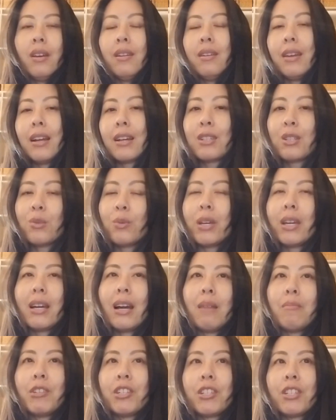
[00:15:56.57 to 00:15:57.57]
Next week,
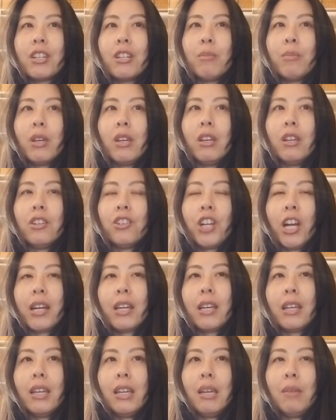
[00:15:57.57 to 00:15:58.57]
I'm just going to be
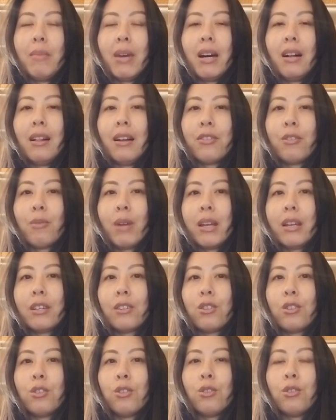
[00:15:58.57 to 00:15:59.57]
checking email at the writing
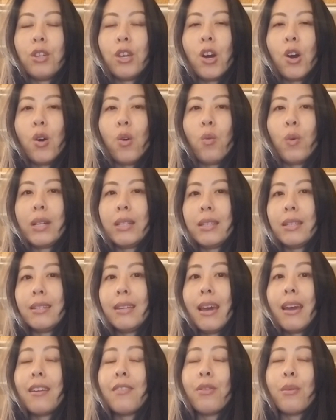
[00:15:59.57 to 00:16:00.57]
studio once a day in the